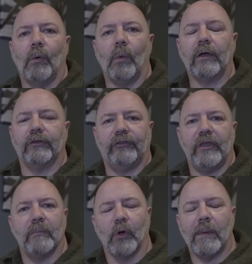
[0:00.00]
Welcome to the
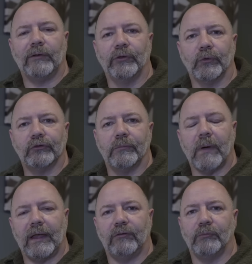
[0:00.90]
Emporium Outdoors.
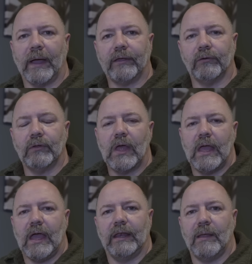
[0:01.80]
My name is Michael,
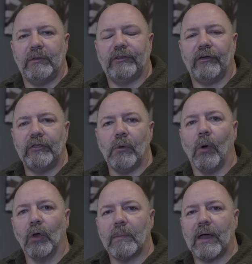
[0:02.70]
and let me tell you
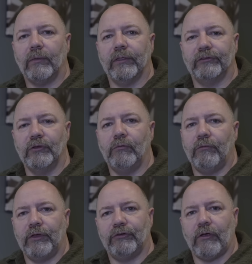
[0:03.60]
all about this new
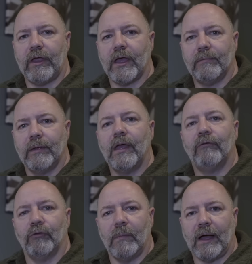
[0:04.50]
refrigerator
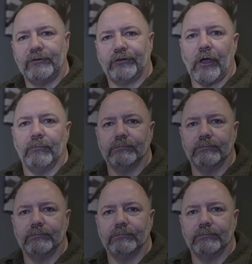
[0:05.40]
from ICECO.